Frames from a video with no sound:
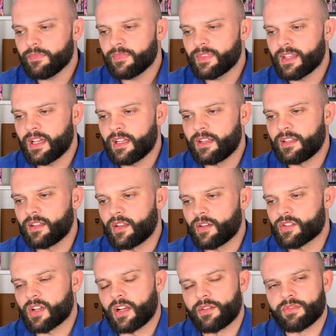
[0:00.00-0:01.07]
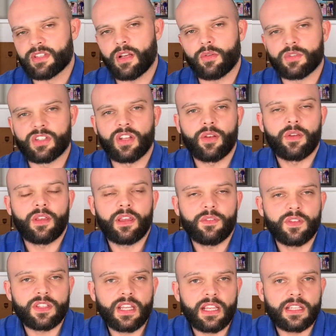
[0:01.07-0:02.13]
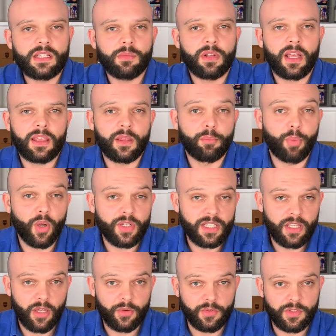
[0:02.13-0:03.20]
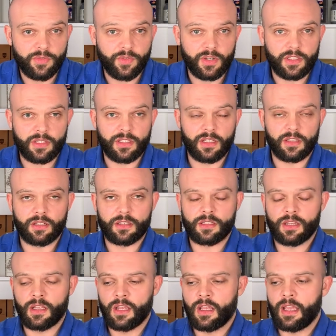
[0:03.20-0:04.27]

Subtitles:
and those kind of results. You know, if you take someone like the body coach, for instance,